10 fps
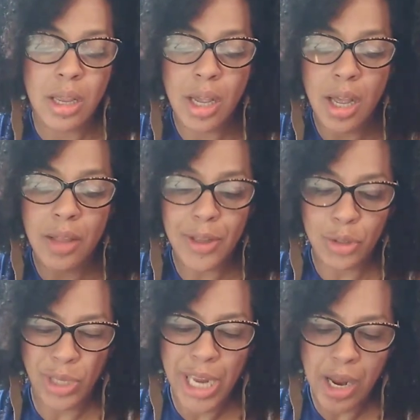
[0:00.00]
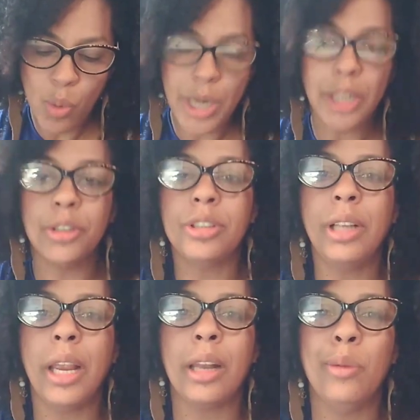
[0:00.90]
that you can't quite
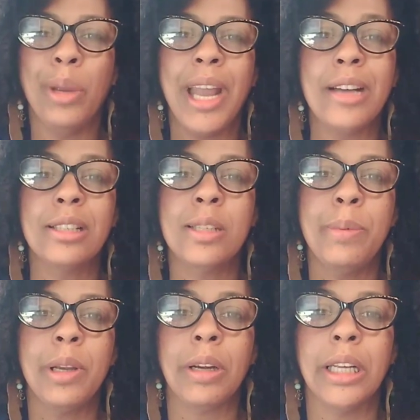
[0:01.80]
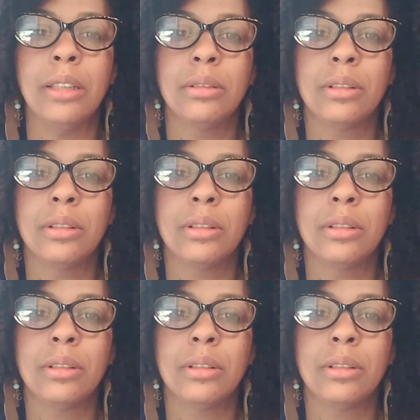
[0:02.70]
understand, we ask Spirit,